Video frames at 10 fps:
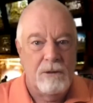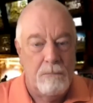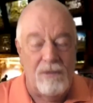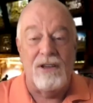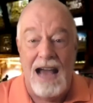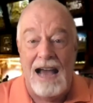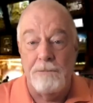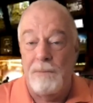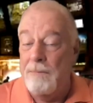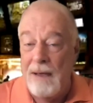But the
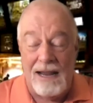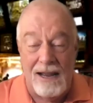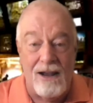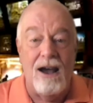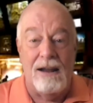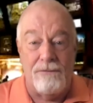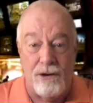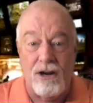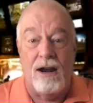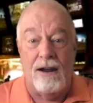guy's been making cut
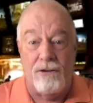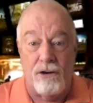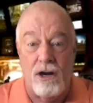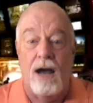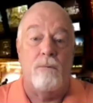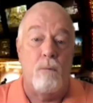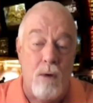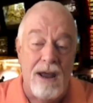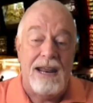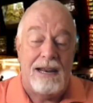after cut after cut,
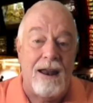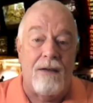winning.